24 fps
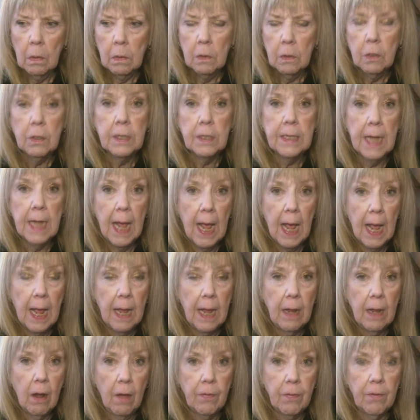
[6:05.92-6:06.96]

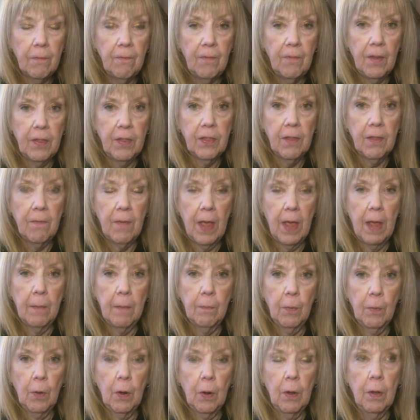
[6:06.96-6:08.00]
Today, on the 5th of
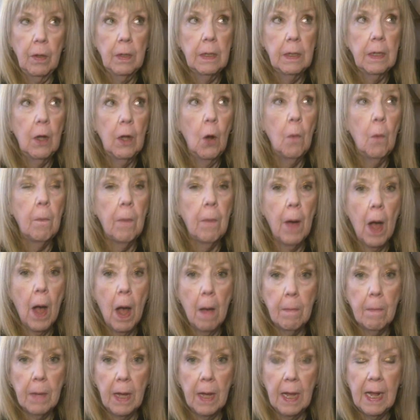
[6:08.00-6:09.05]
April,
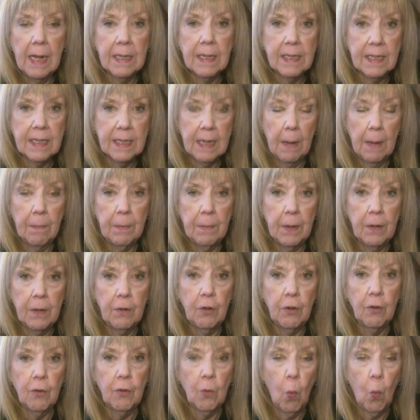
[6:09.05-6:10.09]
Obama has stepped
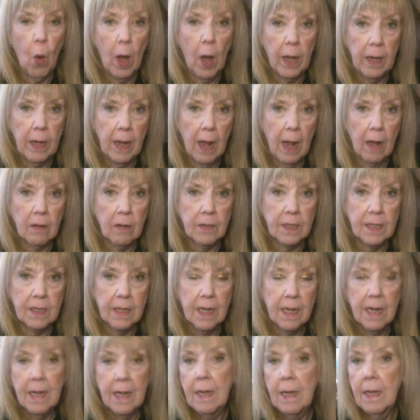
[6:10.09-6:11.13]
into the White House.
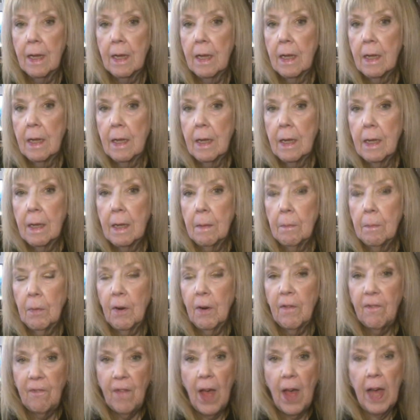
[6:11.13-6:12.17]

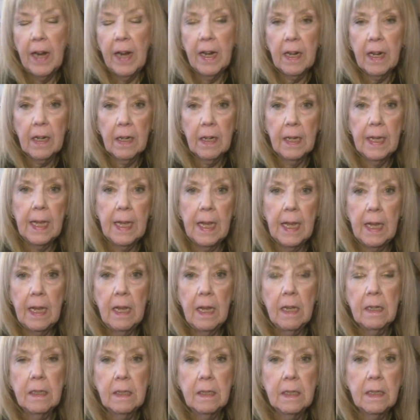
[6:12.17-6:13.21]

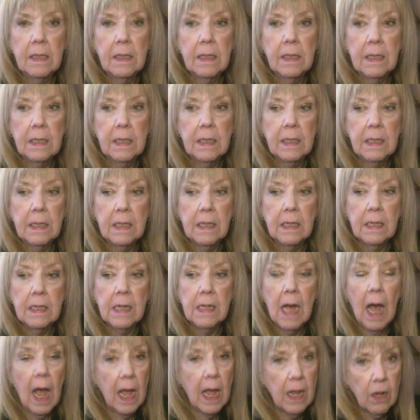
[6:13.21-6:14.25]
Prophetically,
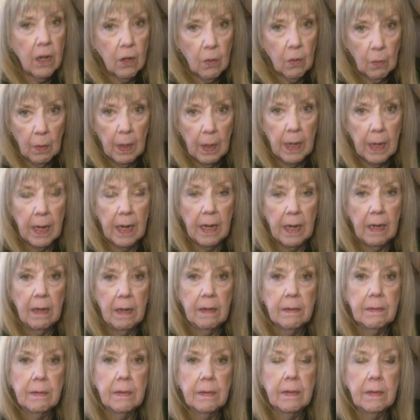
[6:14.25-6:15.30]
I agree
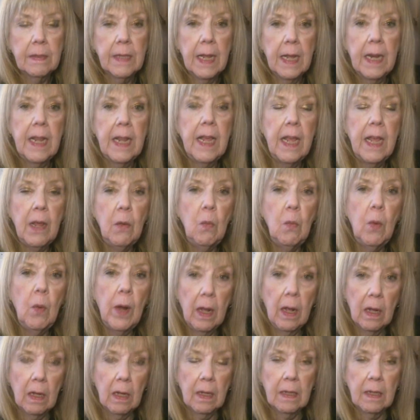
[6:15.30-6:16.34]
that he
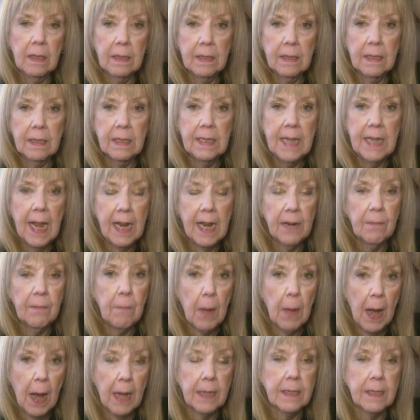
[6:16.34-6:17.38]
will take
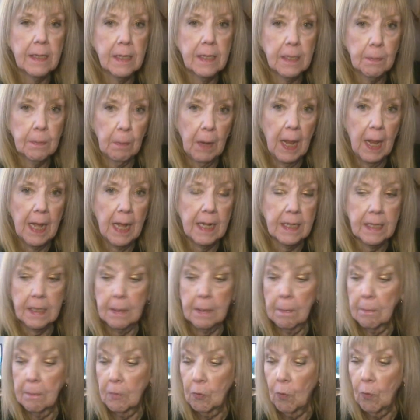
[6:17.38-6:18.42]
Biden's place.
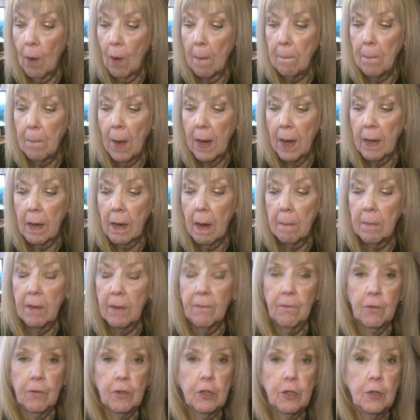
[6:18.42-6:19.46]
Trump might come in
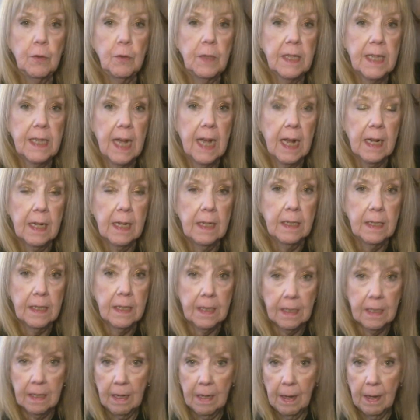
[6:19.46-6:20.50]
for two
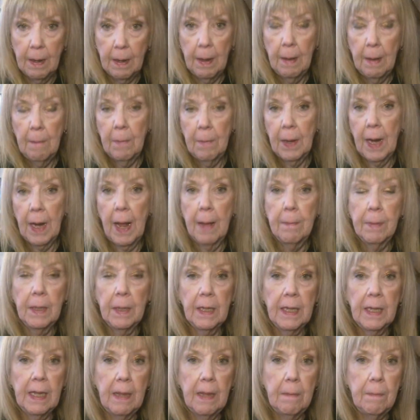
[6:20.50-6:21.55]
seconds, but I
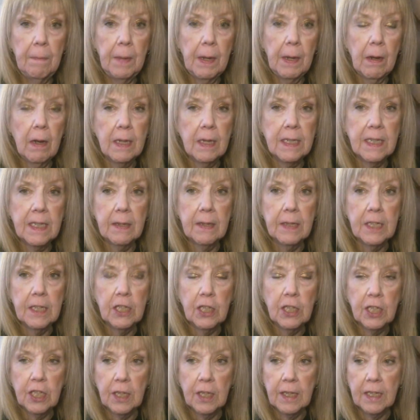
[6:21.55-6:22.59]
believe because in
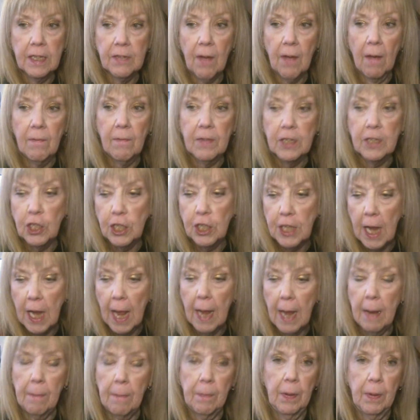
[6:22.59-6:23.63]
the of the
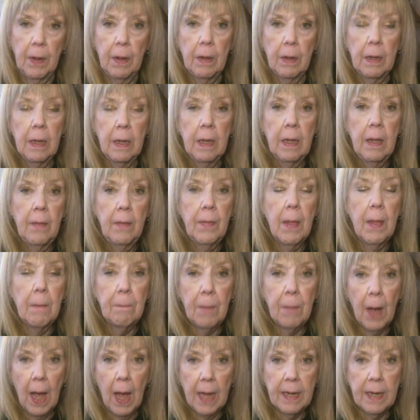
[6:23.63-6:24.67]
shape that
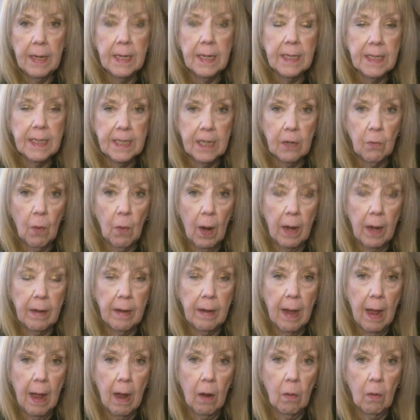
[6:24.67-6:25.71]
Biden is in right
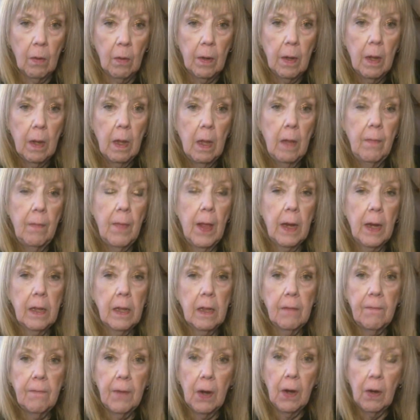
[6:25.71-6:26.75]
now, that at
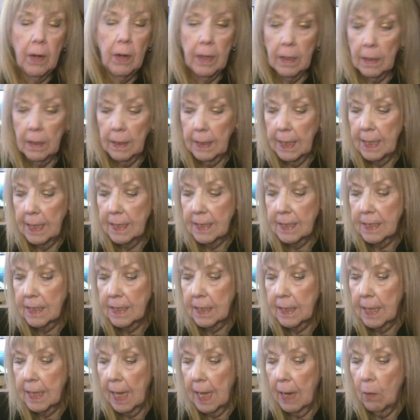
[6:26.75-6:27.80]
the very
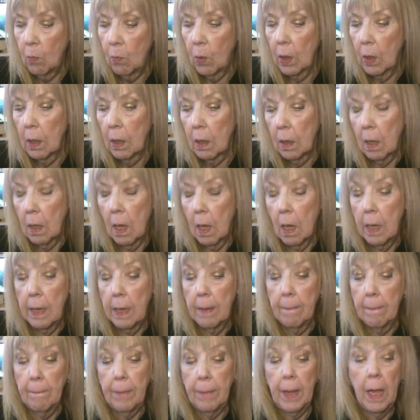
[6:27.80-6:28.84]
least they will
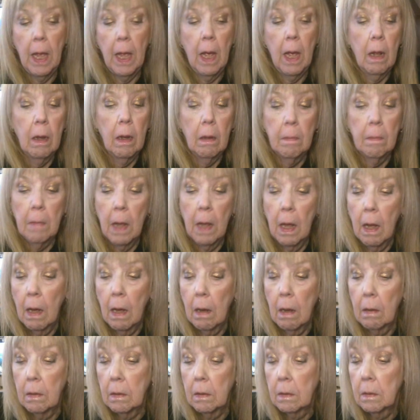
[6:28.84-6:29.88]
impel uh,